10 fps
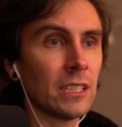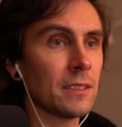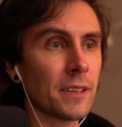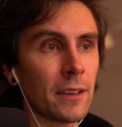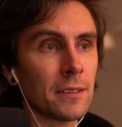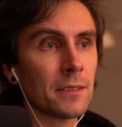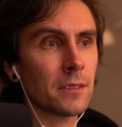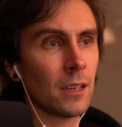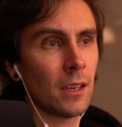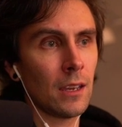seconds.
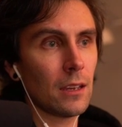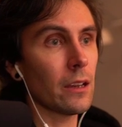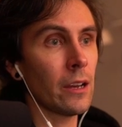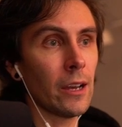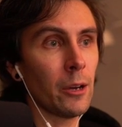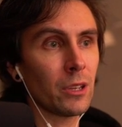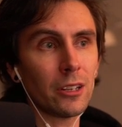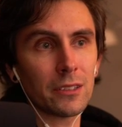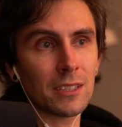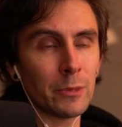With all
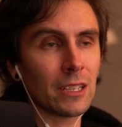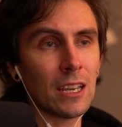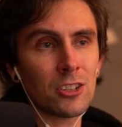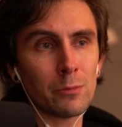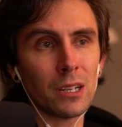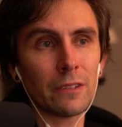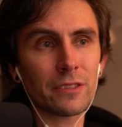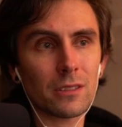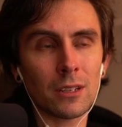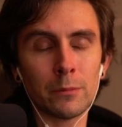these mitigation
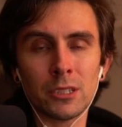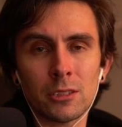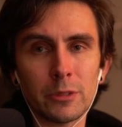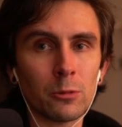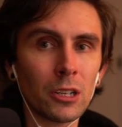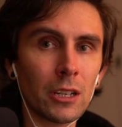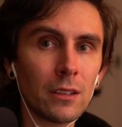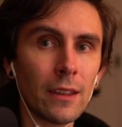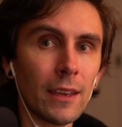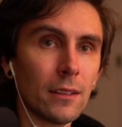buffs, I'm a little bit worried
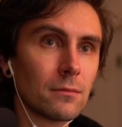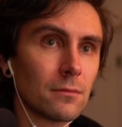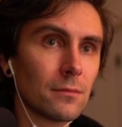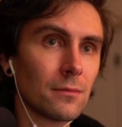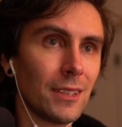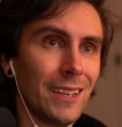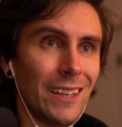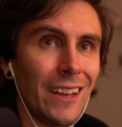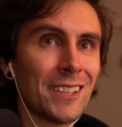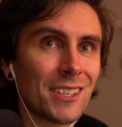that
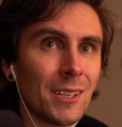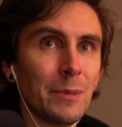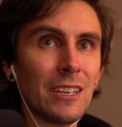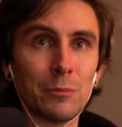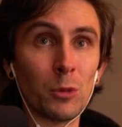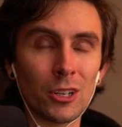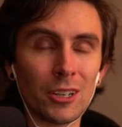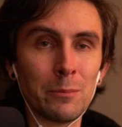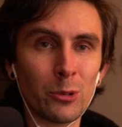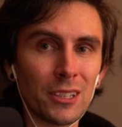it's going to be even more
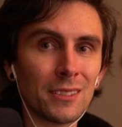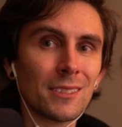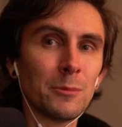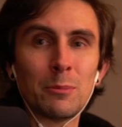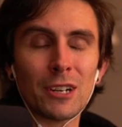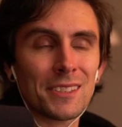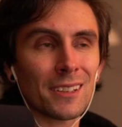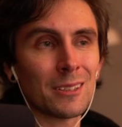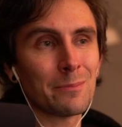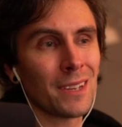important to be pressing
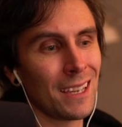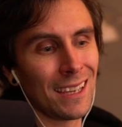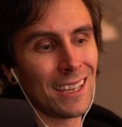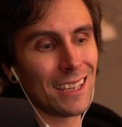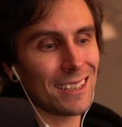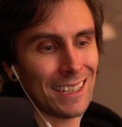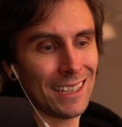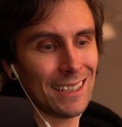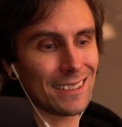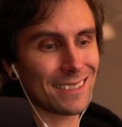them.
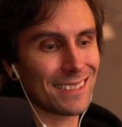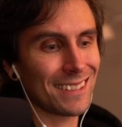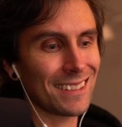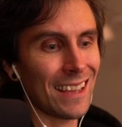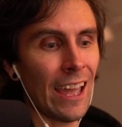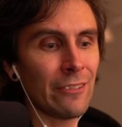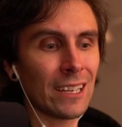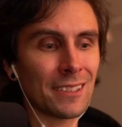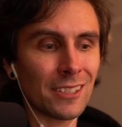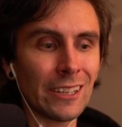Having
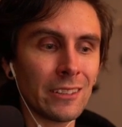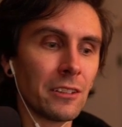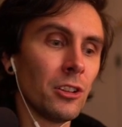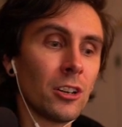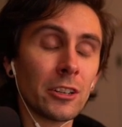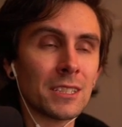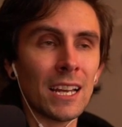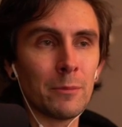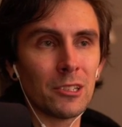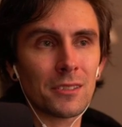slightly longer
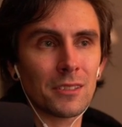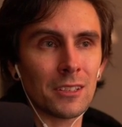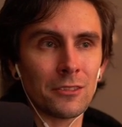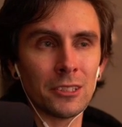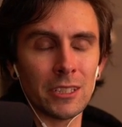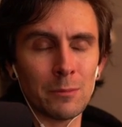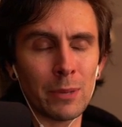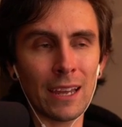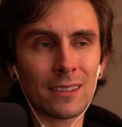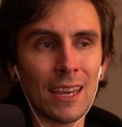timers doesn't really
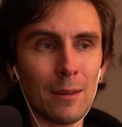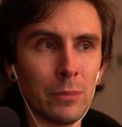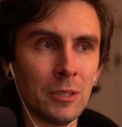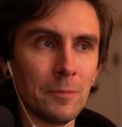impact that, but